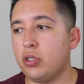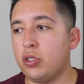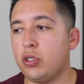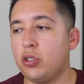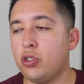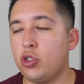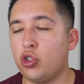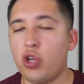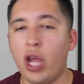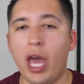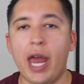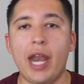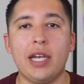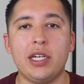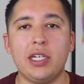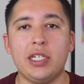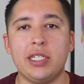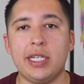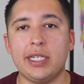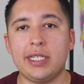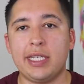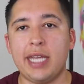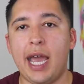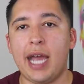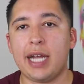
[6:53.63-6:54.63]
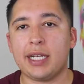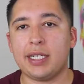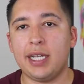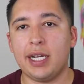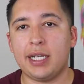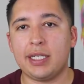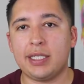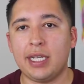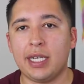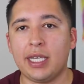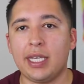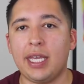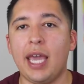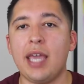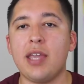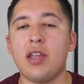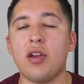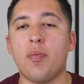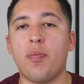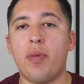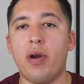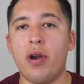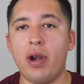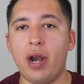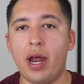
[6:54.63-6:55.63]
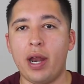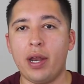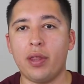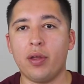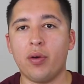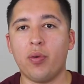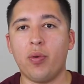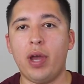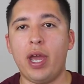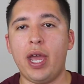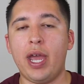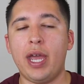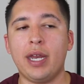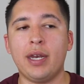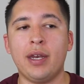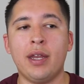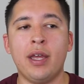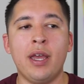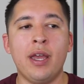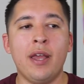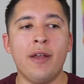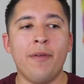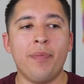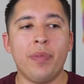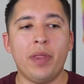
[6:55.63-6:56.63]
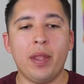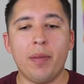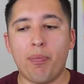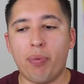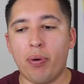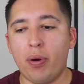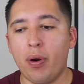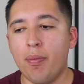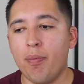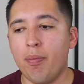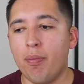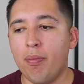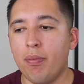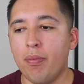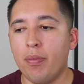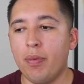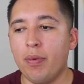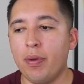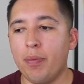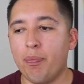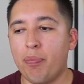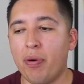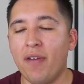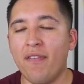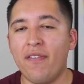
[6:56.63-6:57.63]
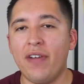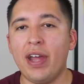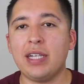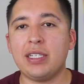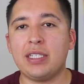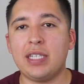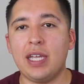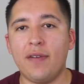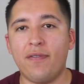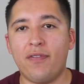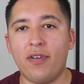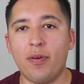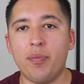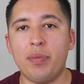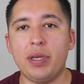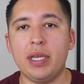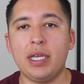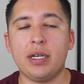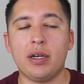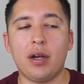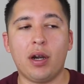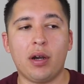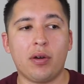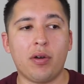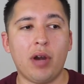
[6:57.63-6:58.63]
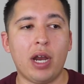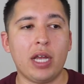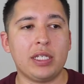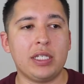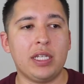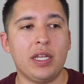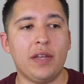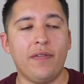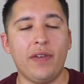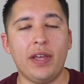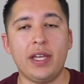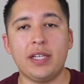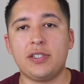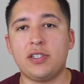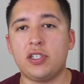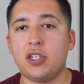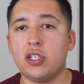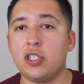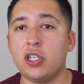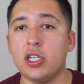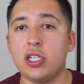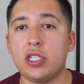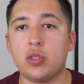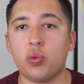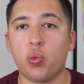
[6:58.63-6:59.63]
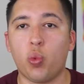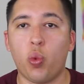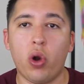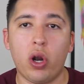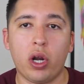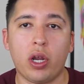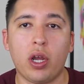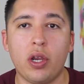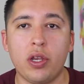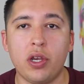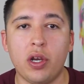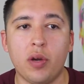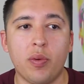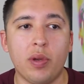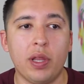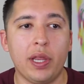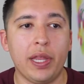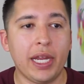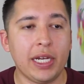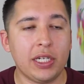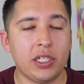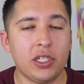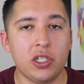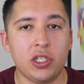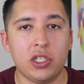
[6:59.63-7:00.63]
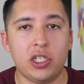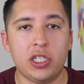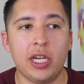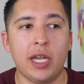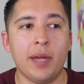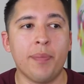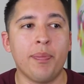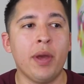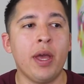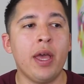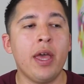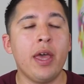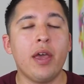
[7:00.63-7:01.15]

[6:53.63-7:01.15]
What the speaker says: strategies and tactics to get your bird out of the way and prevent it from being aggressive is to just work on your relationship